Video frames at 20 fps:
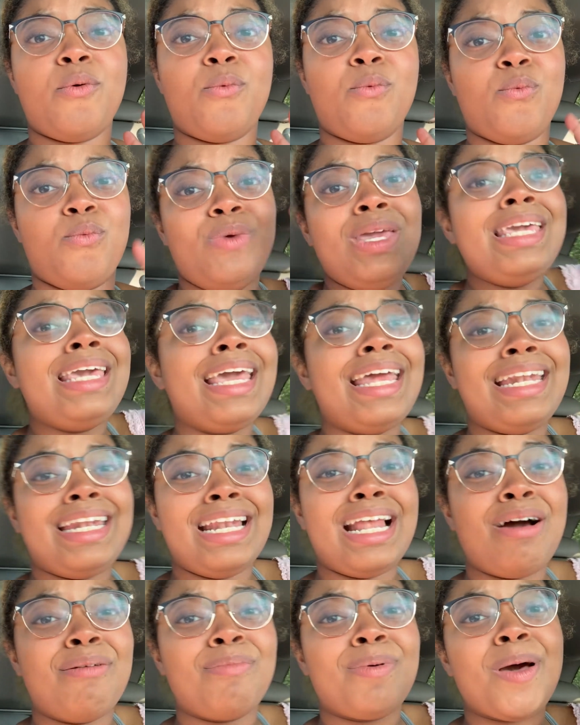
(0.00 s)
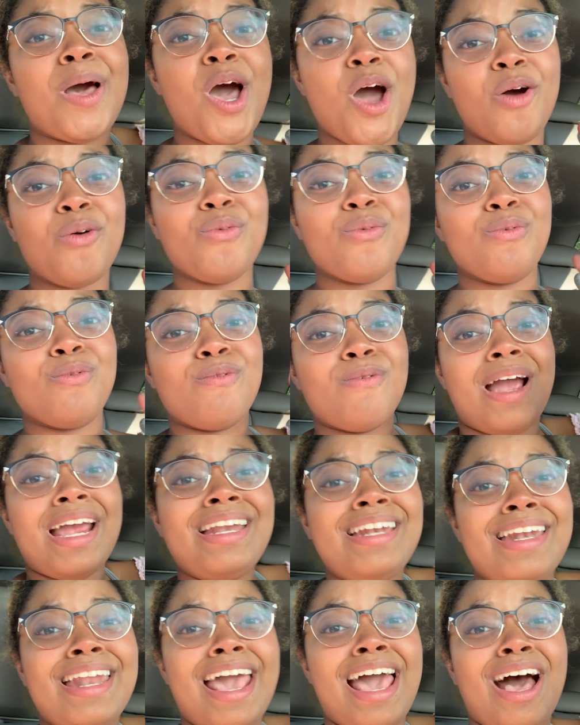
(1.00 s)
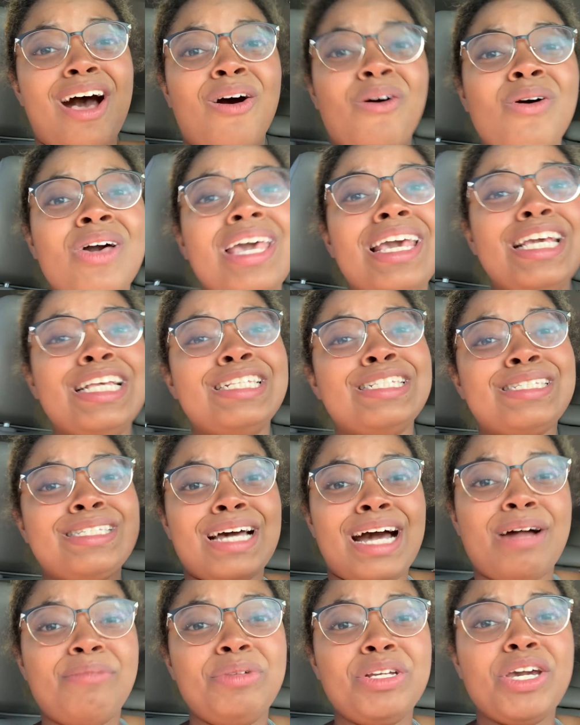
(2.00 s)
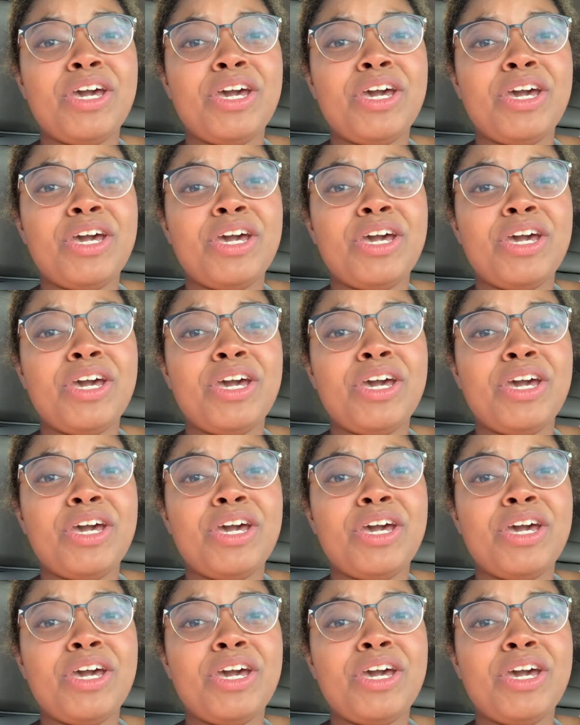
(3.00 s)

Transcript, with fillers: we getting up right now. It's time to